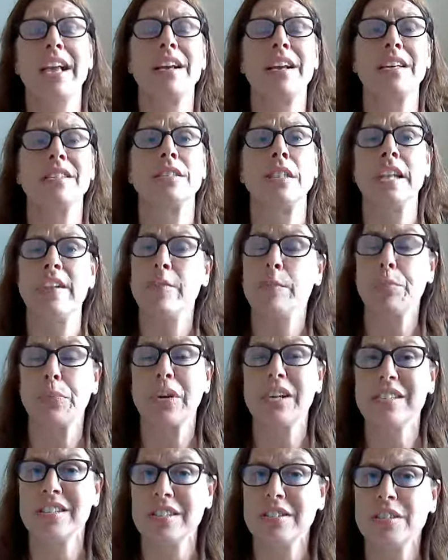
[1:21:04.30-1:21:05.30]
Because even
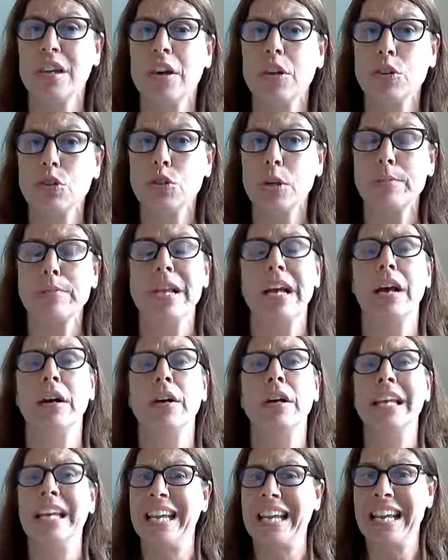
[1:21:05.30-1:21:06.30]
President Donald Trump now,
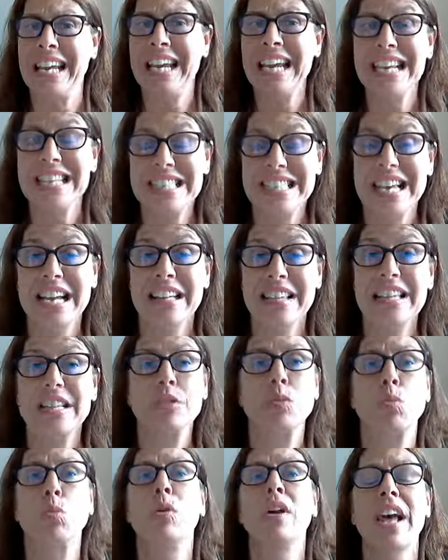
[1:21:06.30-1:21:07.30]
he said
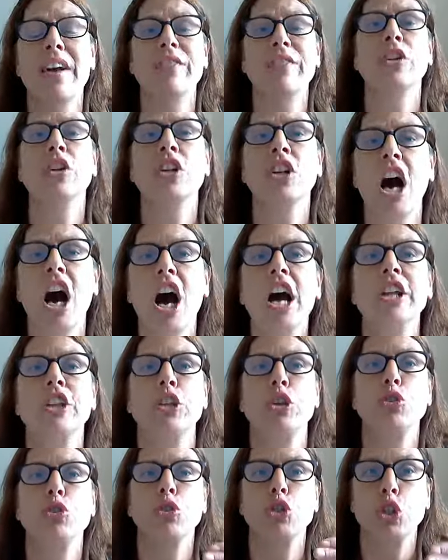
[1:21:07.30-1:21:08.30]
this, whatever God
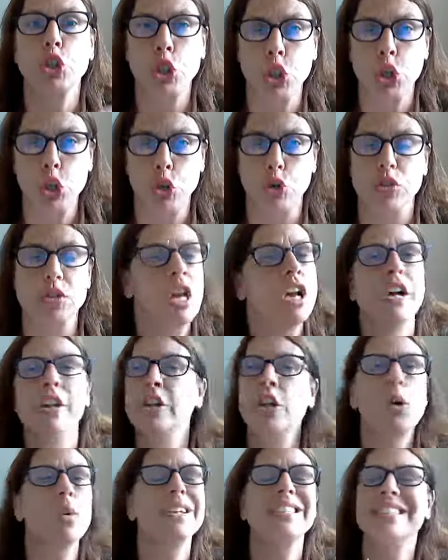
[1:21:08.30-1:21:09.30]
you choose.
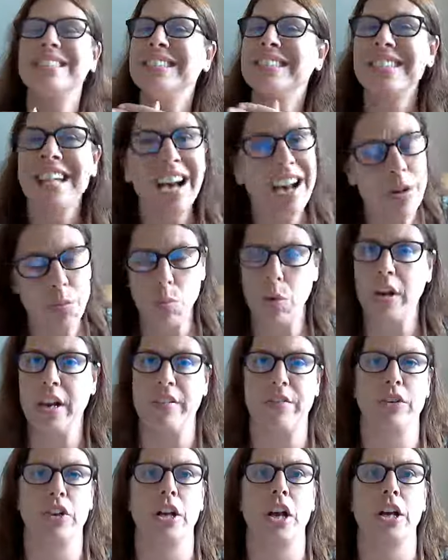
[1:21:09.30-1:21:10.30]
No, it's not
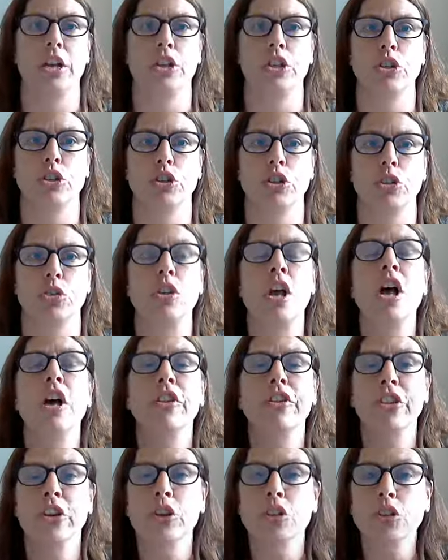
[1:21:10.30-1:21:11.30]
whatever God you choose.
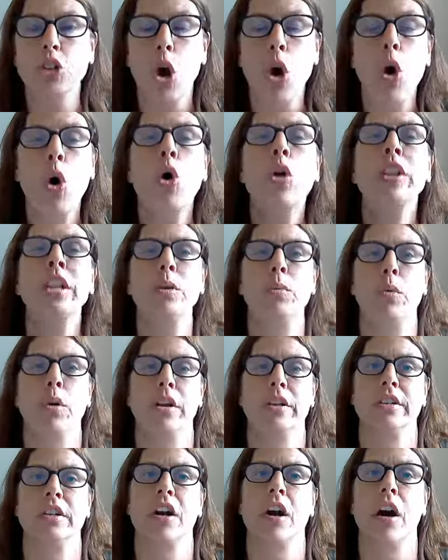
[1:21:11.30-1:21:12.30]
There is only
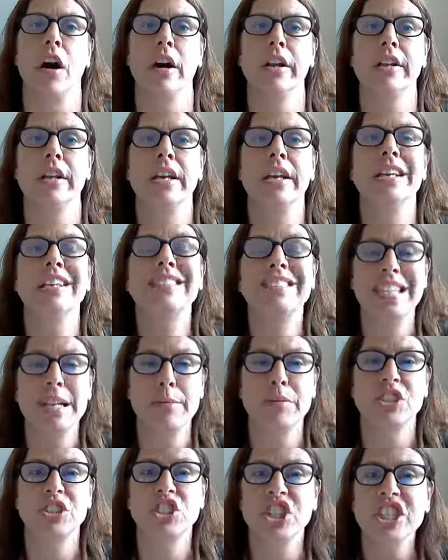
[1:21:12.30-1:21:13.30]
one God. His name
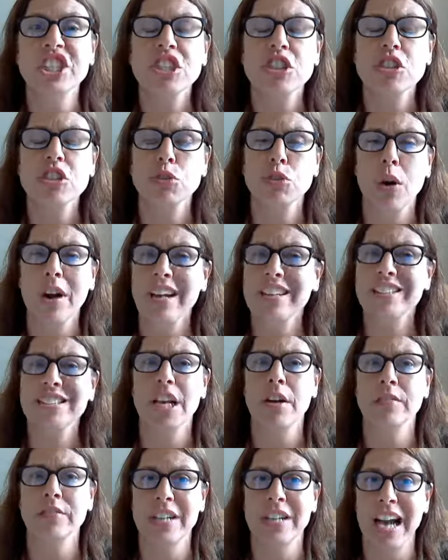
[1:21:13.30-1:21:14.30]
is Jesus Christ
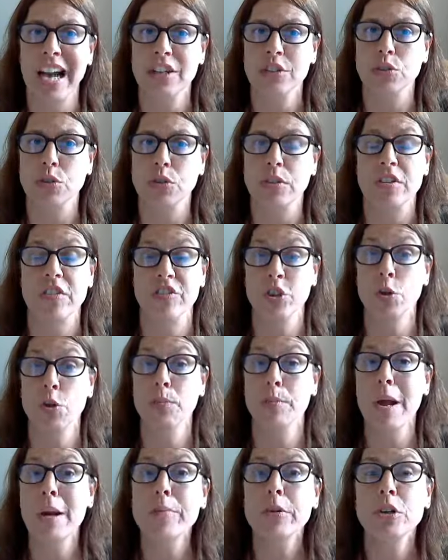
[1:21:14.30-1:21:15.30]
of Nazareth. If you
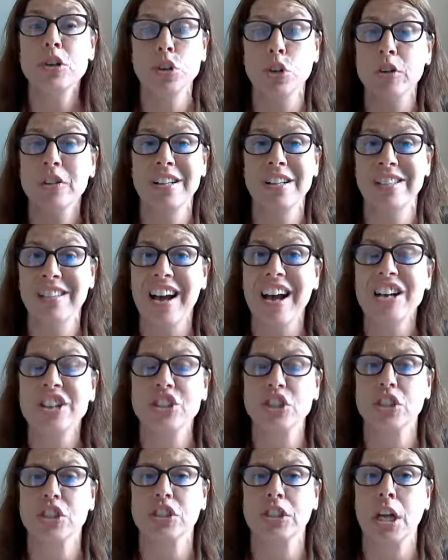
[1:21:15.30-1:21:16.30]
remember during
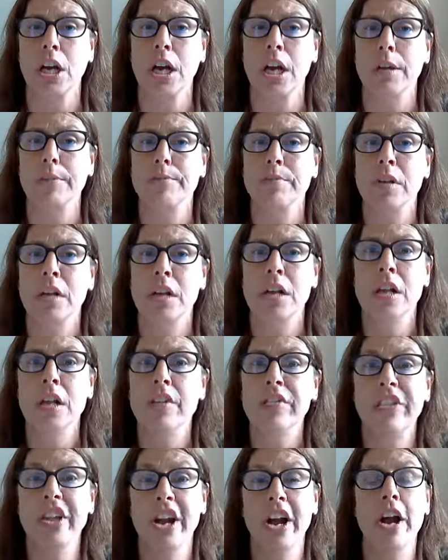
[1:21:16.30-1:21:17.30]
Elijah's time,
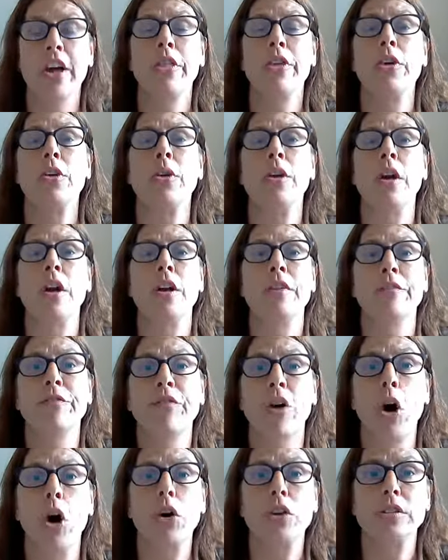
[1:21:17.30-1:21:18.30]
there are other
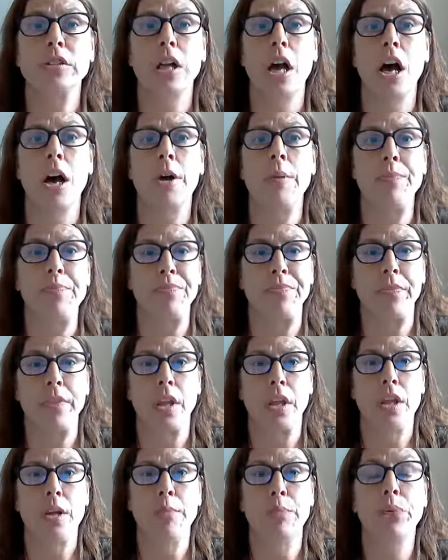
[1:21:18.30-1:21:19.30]
false um,
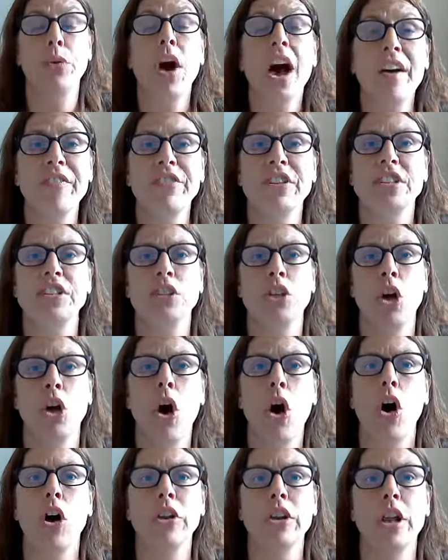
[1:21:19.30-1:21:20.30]
prophets
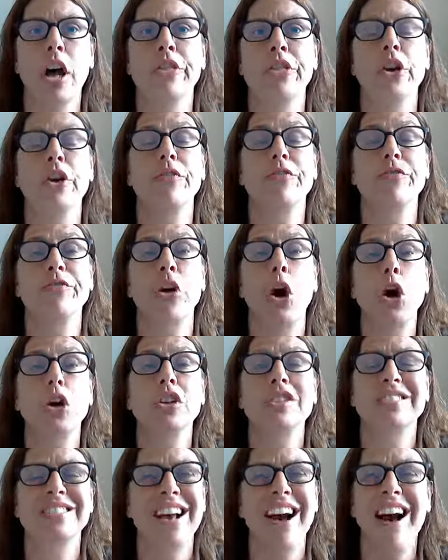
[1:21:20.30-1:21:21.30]
called on their
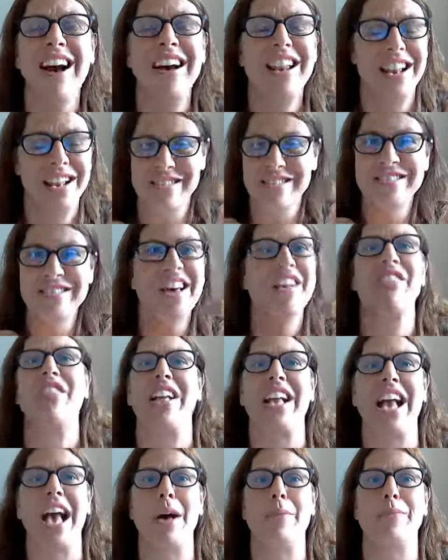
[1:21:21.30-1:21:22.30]
false God and
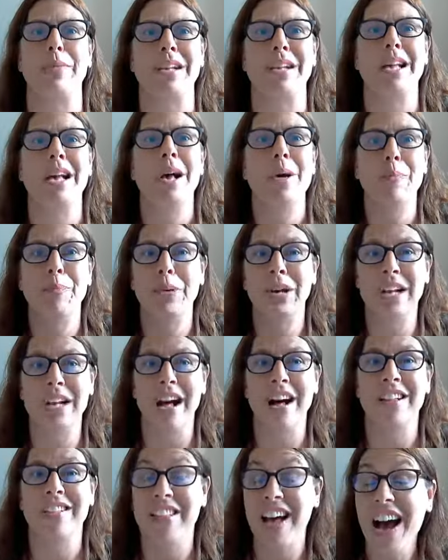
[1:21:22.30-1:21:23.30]
nothing happened. But
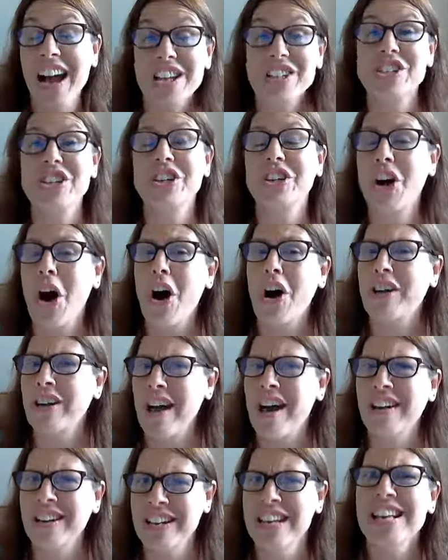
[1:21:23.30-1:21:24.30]
Elijah called
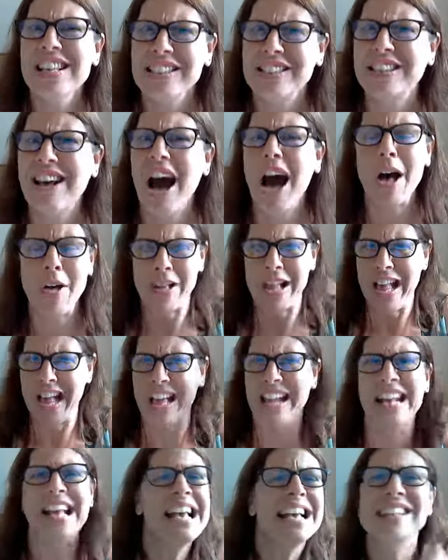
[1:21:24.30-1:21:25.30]
on his God,
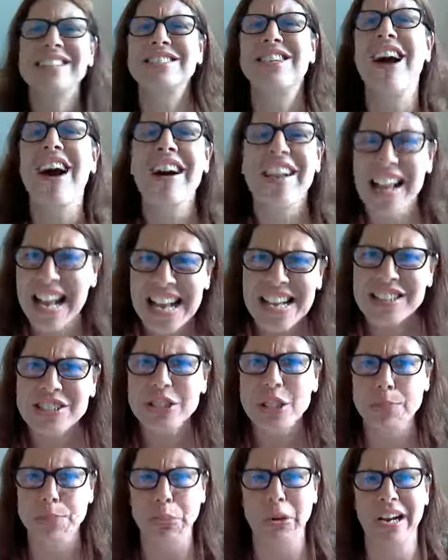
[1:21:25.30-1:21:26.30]
and his God
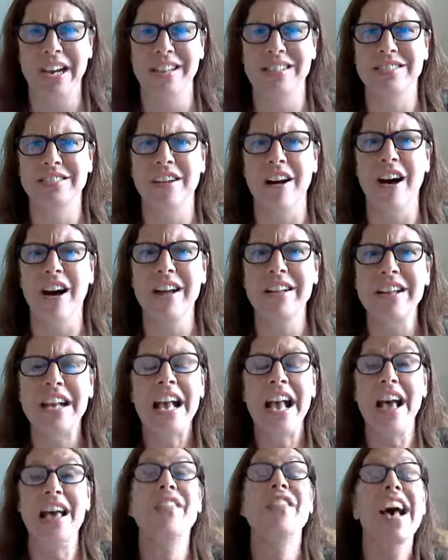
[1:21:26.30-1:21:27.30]
answered, praise God.
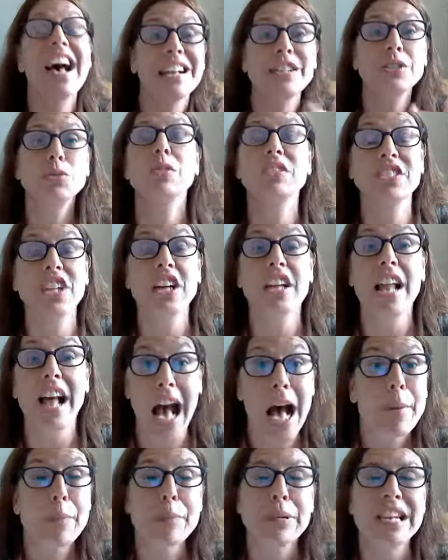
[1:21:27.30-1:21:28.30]
And that's what's going to
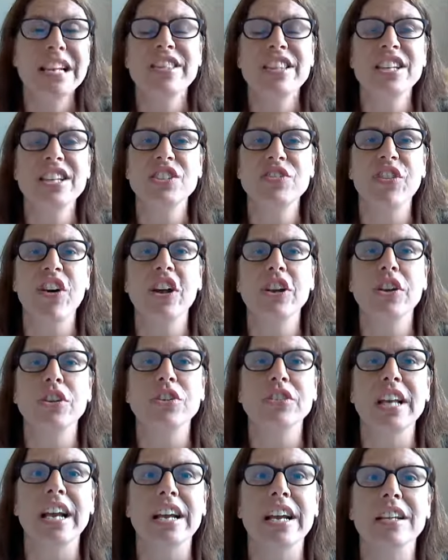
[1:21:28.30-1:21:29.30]
happen in these final
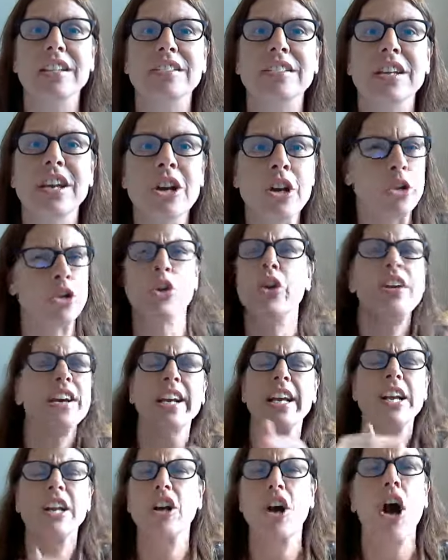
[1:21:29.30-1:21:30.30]
days. You ain't
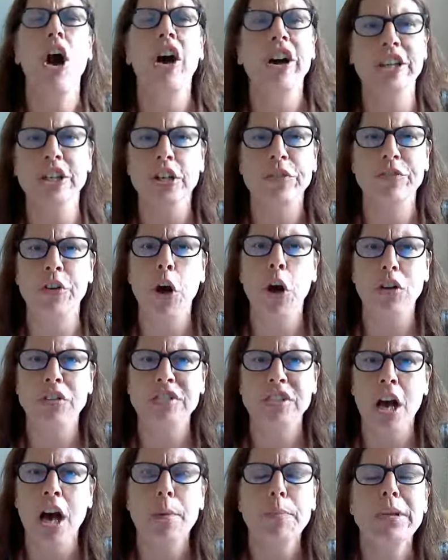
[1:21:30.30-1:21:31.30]
going to call on your false
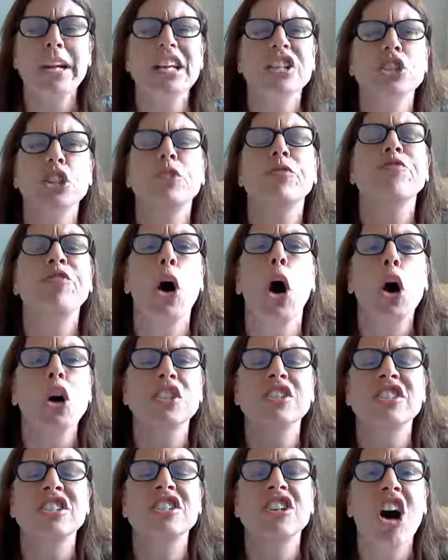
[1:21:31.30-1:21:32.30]
God because your
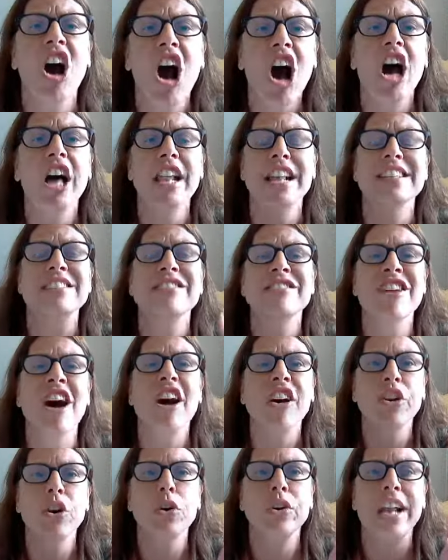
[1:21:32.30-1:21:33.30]
false God is
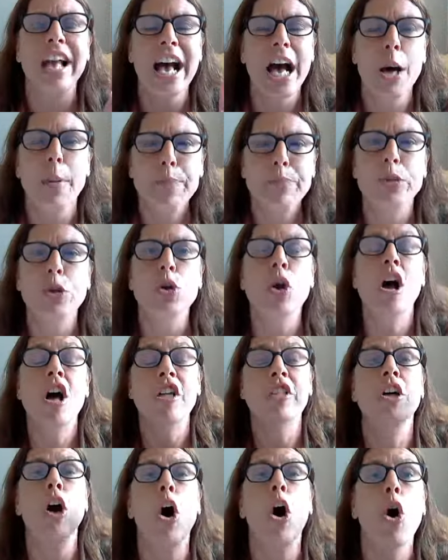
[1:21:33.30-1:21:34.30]
not going to help you.
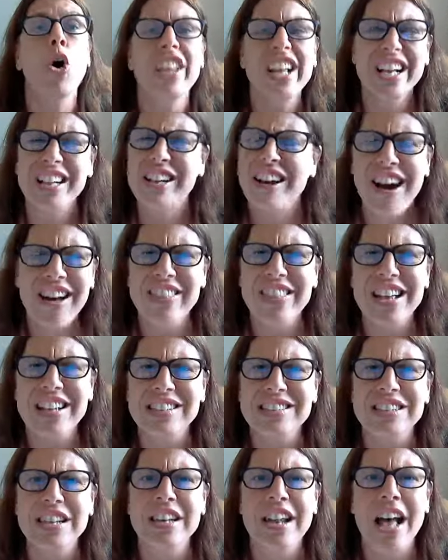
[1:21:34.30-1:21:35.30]
The only God
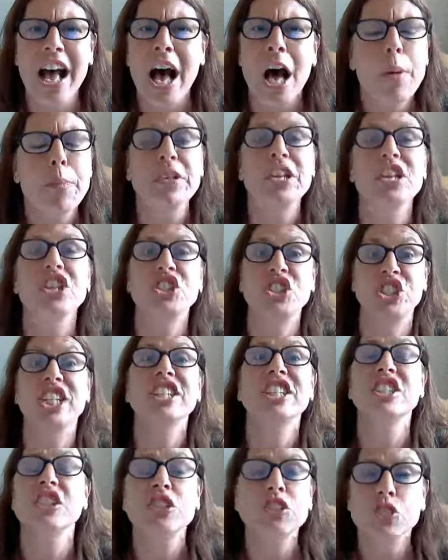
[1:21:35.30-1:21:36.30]
that's going to help you is
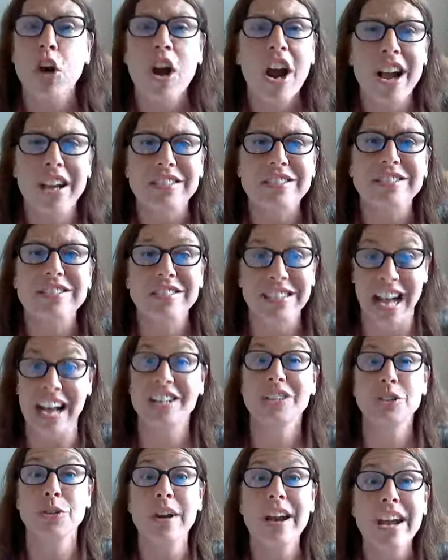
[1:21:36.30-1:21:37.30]
Jesus Christ.
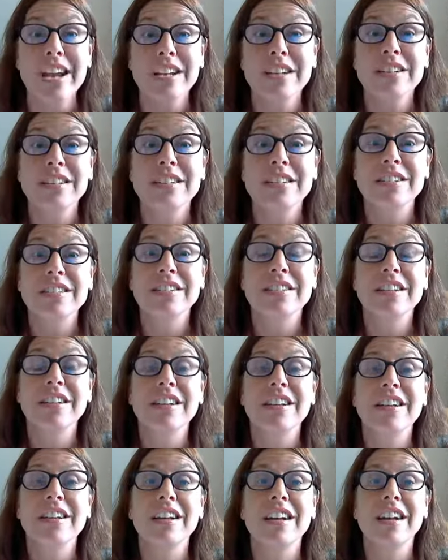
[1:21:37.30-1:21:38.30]
That's right.
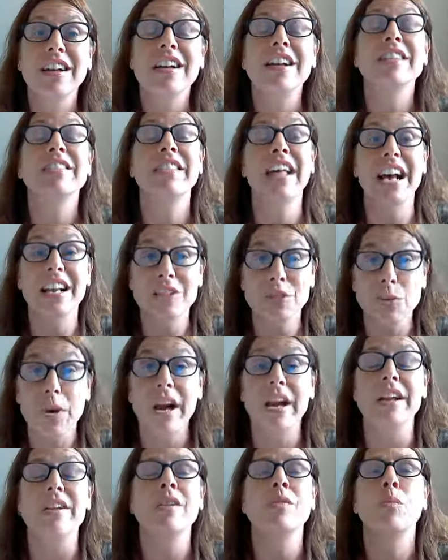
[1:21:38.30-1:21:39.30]
That's
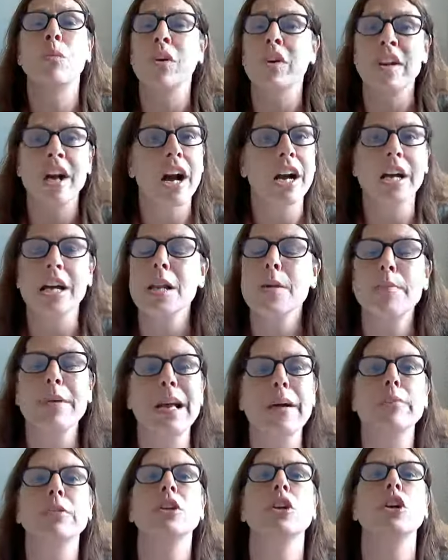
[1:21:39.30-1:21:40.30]
right. We're not going to be
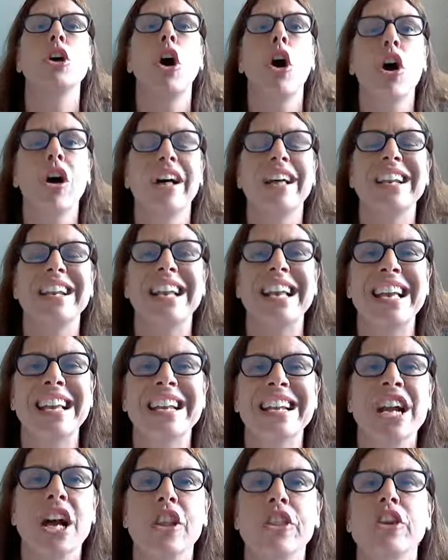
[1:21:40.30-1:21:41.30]
able to call on
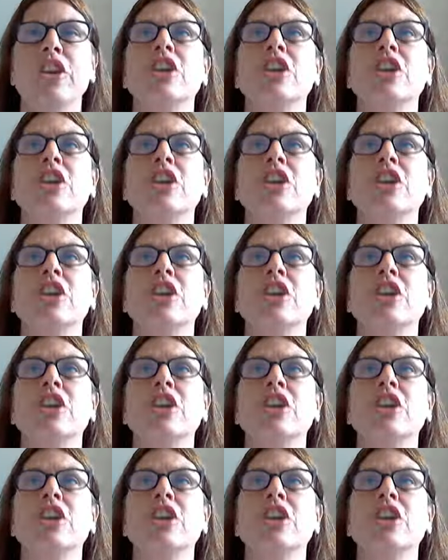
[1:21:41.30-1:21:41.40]
any other